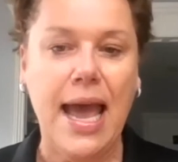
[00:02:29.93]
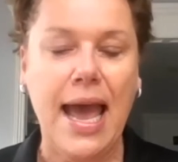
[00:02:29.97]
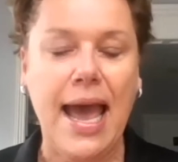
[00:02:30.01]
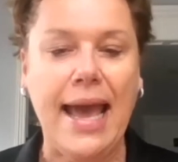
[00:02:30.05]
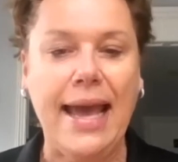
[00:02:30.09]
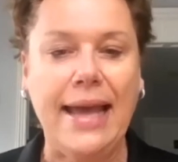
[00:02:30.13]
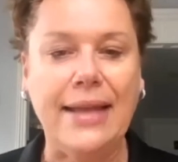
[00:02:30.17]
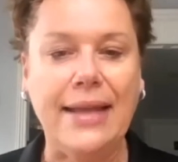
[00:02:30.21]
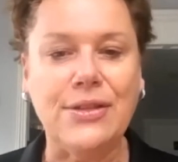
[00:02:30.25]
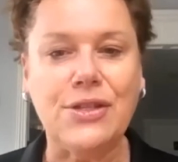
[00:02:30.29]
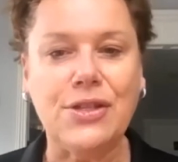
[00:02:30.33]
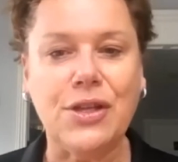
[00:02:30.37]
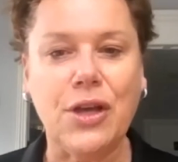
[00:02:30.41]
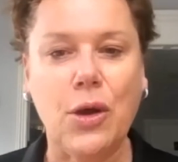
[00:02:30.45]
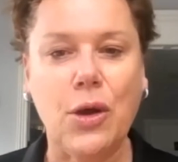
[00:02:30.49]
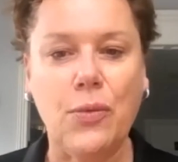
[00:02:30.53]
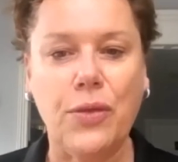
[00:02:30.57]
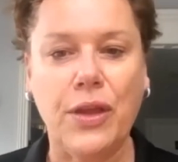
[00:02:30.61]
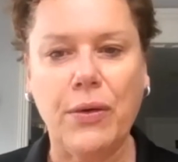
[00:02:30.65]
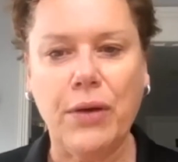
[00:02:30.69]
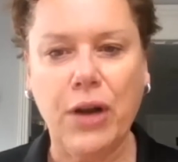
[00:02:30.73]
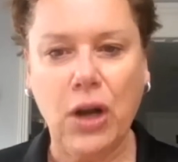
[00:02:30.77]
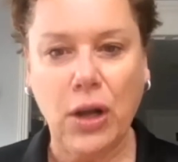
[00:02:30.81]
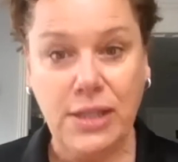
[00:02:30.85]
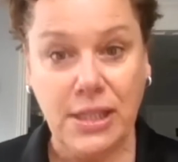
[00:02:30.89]
And so
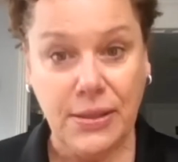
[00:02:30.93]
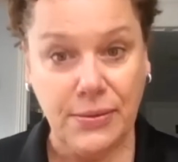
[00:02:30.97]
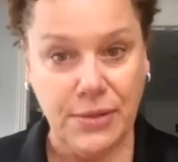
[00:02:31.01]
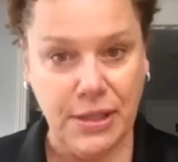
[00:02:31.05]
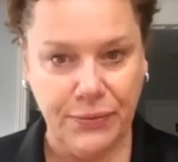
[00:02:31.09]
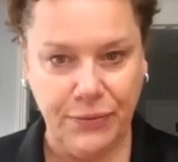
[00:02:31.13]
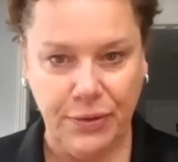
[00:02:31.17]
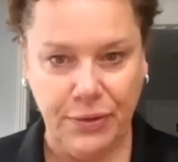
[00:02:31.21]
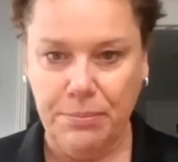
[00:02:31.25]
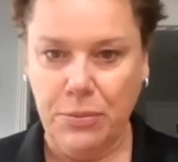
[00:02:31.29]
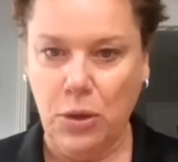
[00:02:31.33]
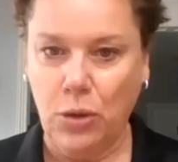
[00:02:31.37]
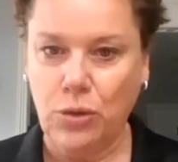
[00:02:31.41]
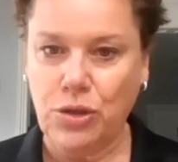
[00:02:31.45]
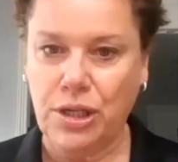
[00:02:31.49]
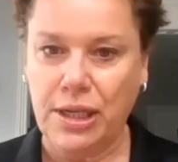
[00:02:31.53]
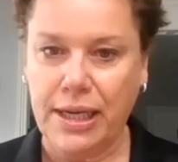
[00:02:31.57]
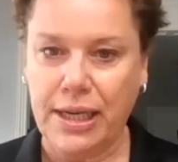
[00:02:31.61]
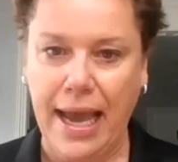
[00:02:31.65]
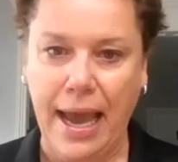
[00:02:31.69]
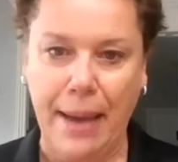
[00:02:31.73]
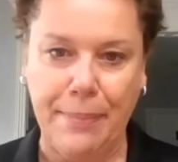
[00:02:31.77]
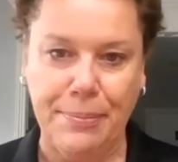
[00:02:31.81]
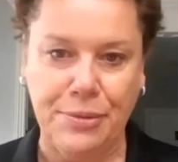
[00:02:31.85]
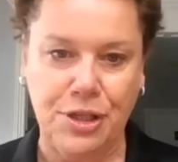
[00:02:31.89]
there are lots of different motion
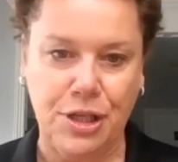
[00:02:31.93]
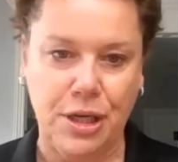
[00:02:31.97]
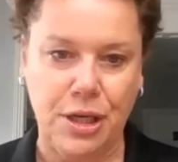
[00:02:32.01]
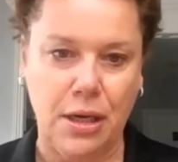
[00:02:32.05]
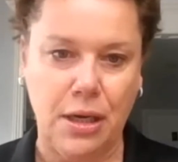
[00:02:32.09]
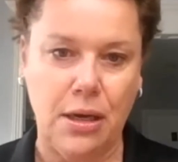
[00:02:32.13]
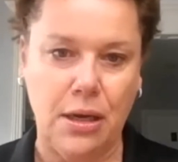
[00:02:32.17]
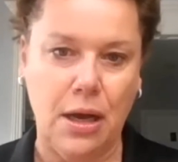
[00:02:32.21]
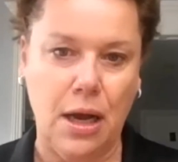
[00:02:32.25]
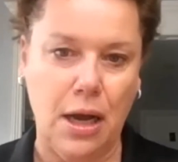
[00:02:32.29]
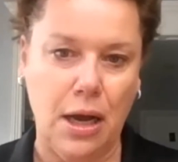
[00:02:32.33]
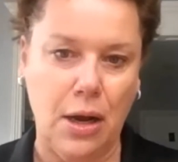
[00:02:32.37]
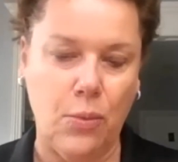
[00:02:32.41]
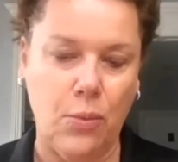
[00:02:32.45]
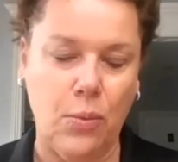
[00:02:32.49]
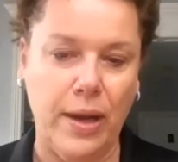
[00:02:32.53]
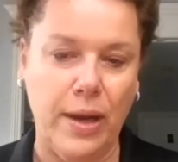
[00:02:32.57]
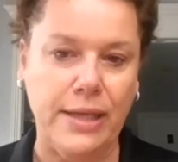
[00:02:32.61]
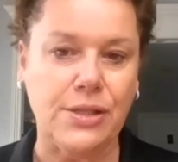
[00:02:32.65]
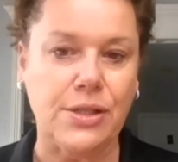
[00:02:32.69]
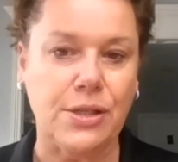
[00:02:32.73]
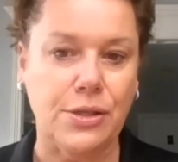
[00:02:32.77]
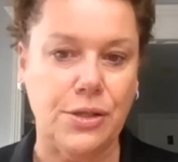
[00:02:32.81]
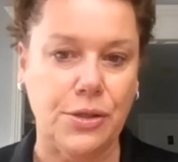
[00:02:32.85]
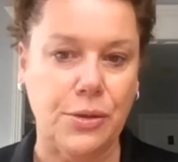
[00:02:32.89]
capture
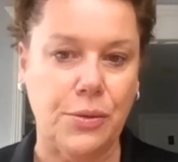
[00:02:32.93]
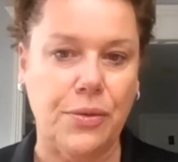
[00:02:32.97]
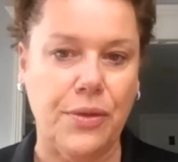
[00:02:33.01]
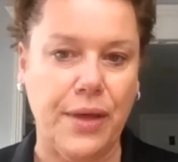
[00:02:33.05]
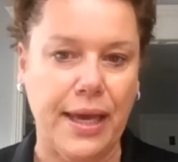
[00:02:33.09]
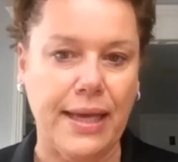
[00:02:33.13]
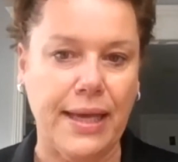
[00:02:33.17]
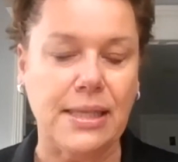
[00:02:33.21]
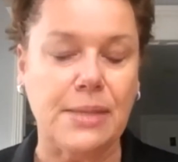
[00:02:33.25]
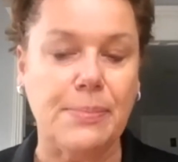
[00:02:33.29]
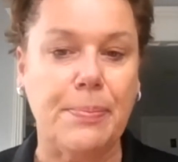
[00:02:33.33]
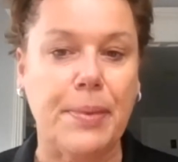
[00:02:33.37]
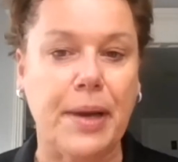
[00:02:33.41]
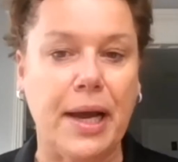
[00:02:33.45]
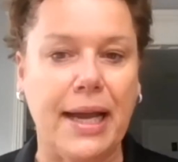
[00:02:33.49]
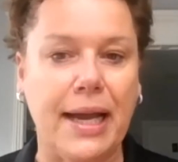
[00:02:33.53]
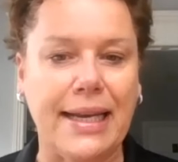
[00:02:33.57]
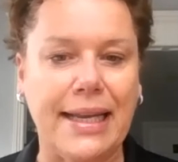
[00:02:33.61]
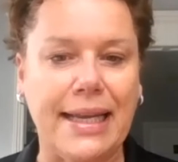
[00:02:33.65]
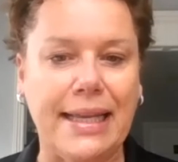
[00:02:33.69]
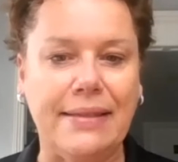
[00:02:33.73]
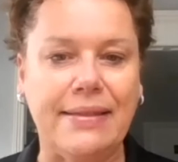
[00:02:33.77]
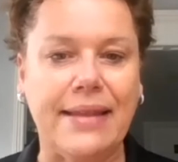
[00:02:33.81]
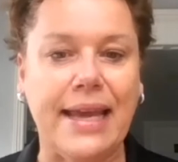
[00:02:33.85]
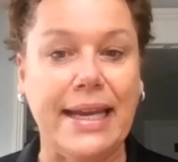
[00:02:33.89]
ways to do things, but
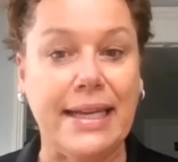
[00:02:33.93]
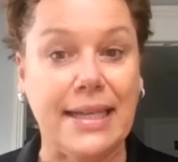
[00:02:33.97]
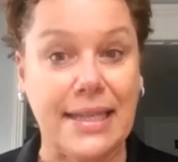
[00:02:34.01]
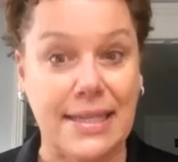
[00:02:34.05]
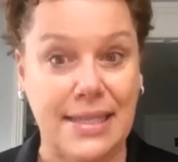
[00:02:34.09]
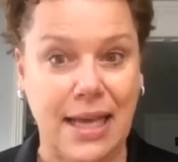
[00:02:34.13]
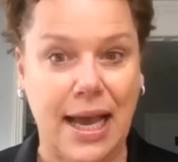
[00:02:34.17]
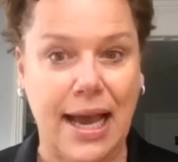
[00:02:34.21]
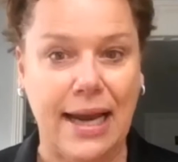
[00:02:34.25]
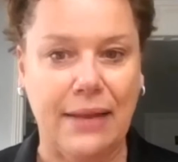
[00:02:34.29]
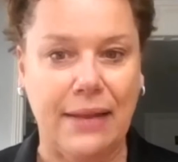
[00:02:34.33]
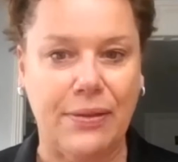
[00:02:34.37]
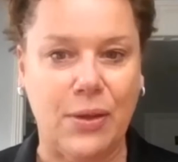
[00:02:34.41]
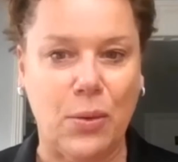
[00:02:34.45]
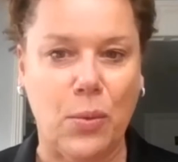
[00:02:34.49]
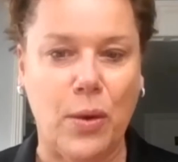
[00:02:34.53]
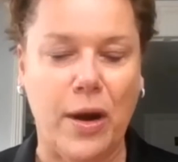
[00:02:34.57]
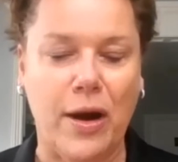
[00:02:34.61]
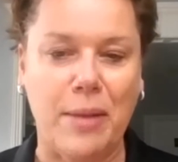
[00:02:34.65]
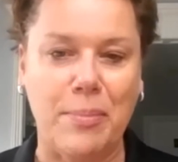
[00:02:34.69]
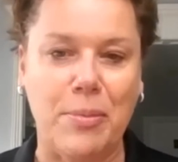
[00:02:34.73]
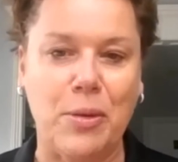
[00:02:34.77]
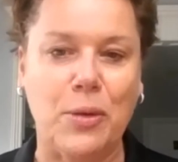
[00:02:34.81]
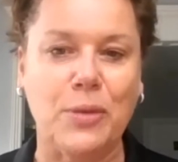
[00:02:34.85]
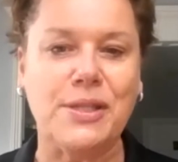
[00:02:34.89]
they decided that
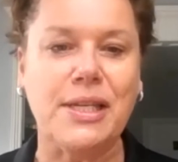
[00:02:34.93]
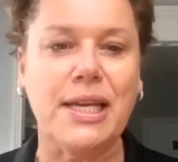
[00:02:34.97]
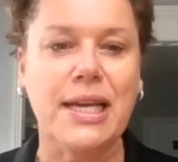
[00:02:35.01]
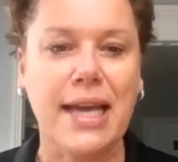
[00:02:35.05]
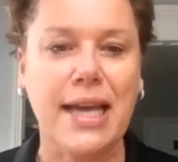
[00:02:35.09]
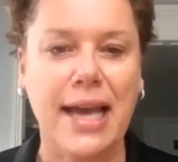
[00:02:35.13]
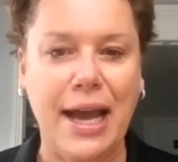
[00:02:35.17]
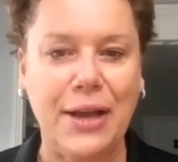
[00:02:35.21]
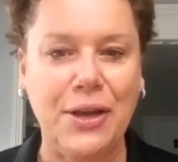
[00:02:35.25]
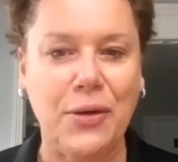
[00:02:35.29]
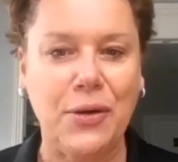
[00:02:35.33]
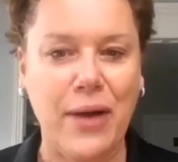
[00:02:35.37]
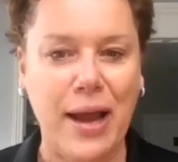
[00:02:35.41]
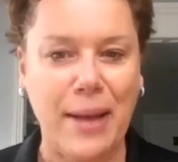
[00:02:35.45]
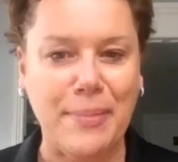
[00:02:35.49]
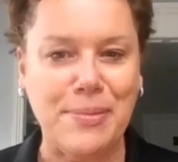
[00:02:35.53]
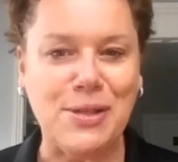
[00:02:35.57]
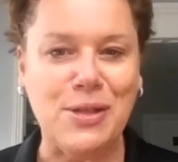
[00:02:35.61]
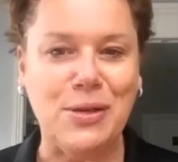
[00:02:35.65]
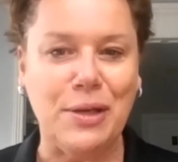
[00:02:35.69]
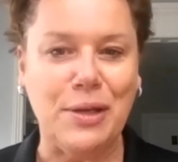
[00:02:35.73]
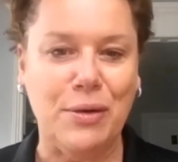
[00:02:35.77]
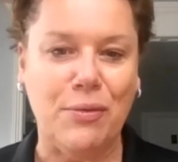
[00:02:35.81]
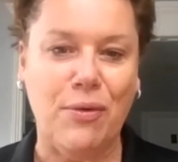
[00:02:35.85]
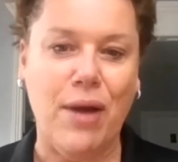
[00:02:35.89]
wearables, and you're
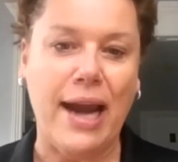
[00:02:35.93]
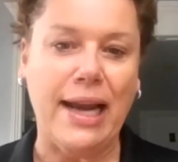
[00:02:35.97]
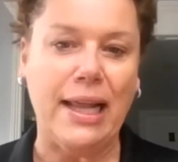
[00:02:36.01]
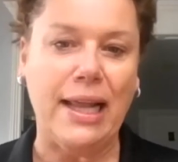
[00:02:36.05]
absolutely right.